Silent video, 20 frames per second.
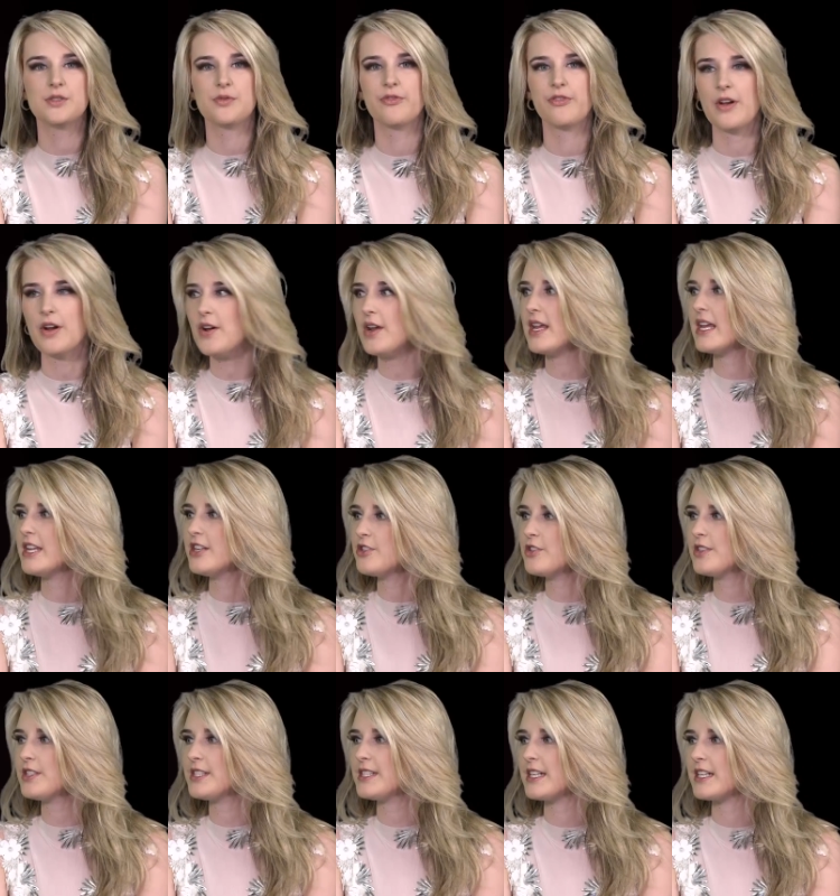is very
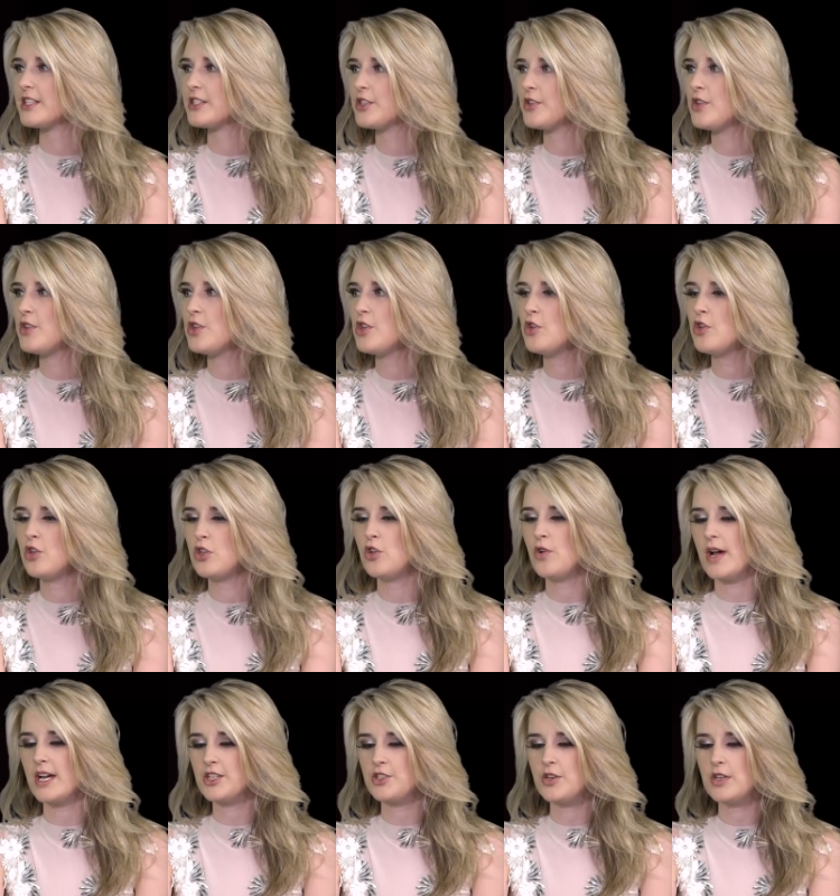interesting. So you,
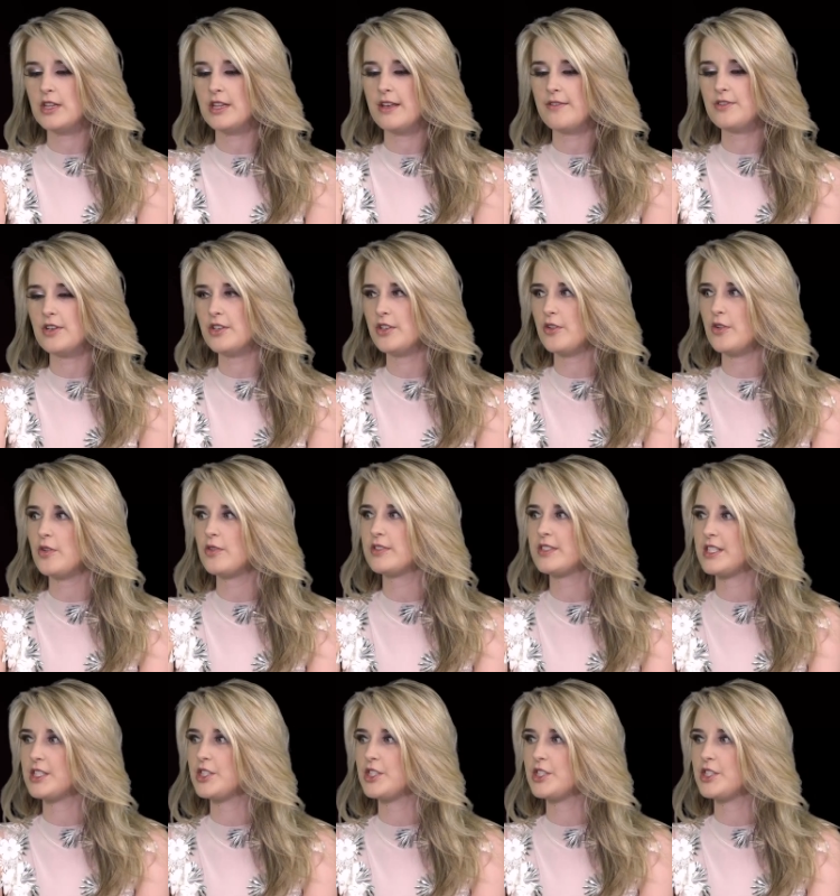you actually lived on your own